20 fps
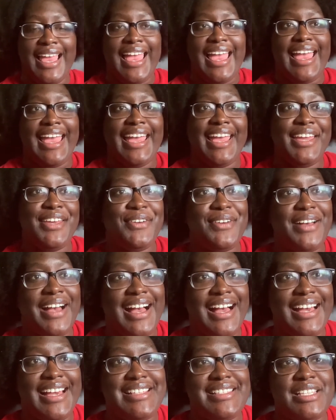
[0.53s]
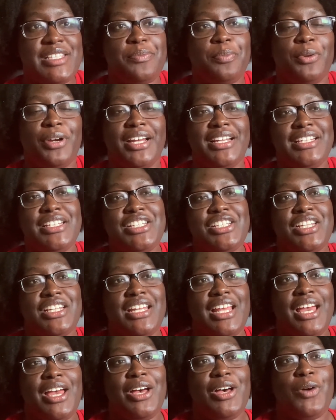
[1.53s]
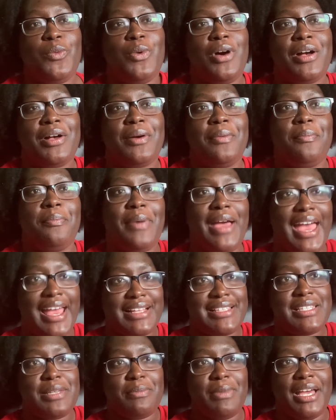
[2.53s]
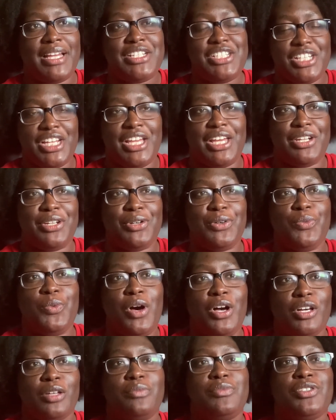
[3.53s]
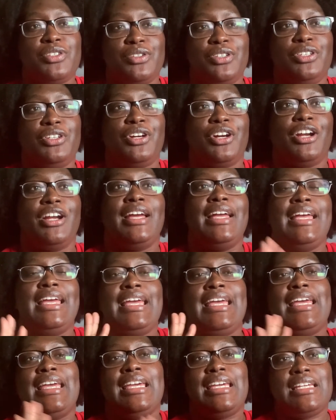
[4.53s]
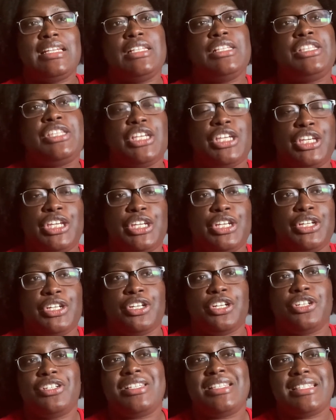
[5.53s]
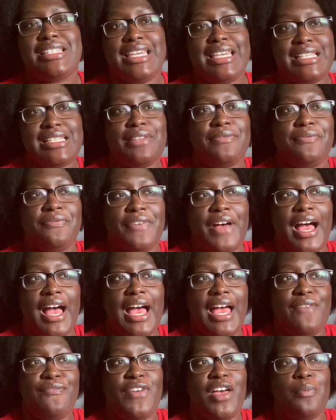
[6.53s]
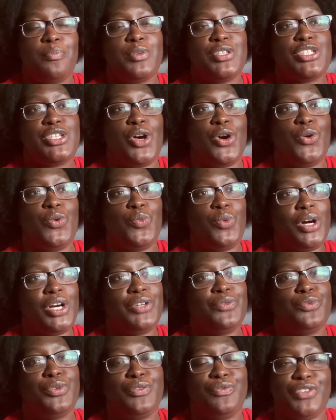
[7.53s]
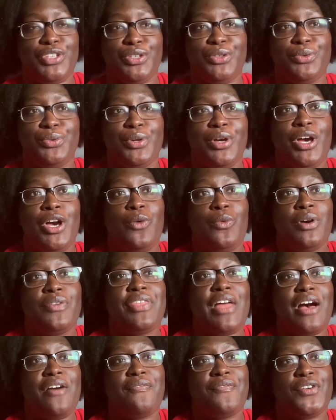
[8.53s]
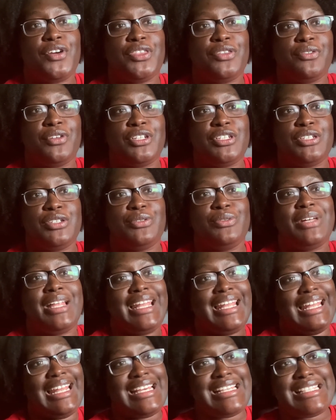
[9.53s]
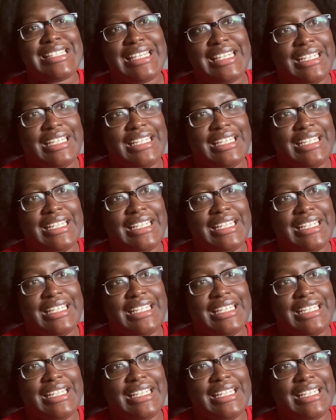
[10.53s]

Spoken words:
Hey, you guys, it's Brandy Chanel. Welcome back to my channel. Welcome to your Insecure Season 5, Episode 1 review. Without further ado, let's get